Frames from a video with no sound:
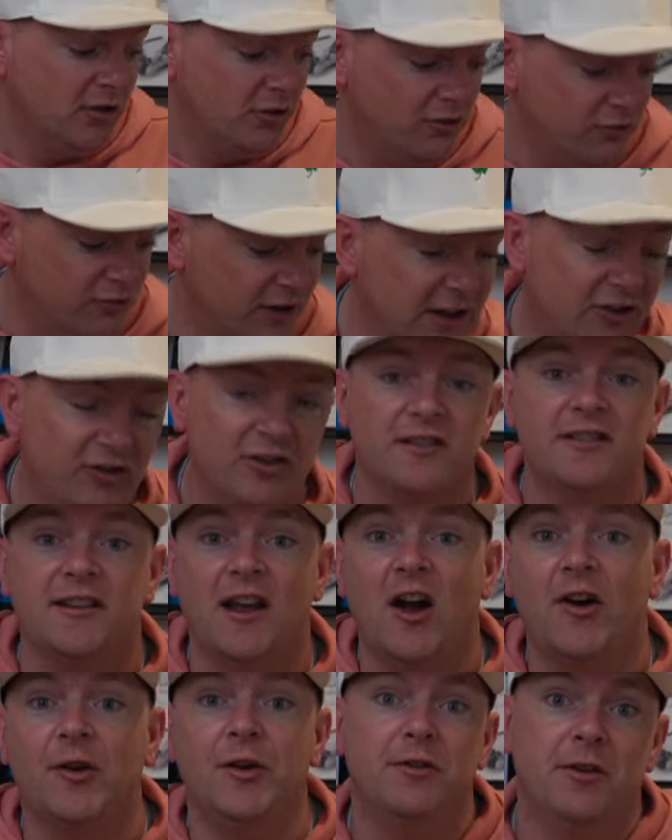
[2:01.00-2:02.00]
reaching
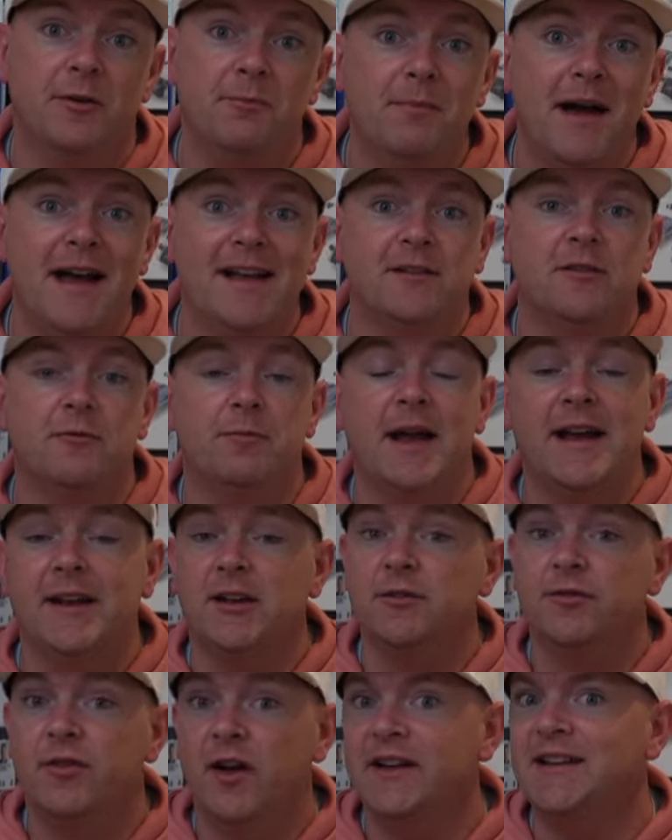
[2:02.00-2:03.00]
down into a massive bag
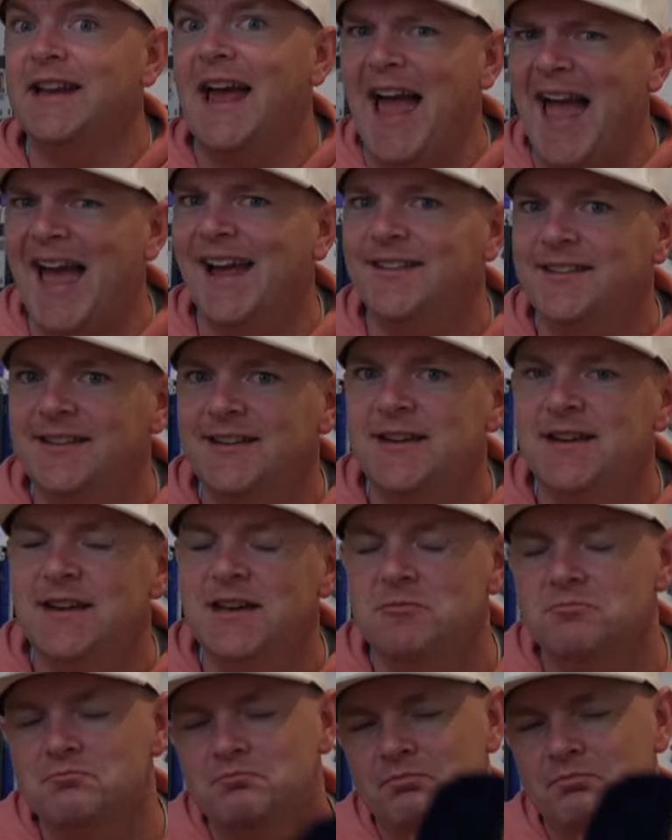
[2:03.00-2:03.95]
to find a tee,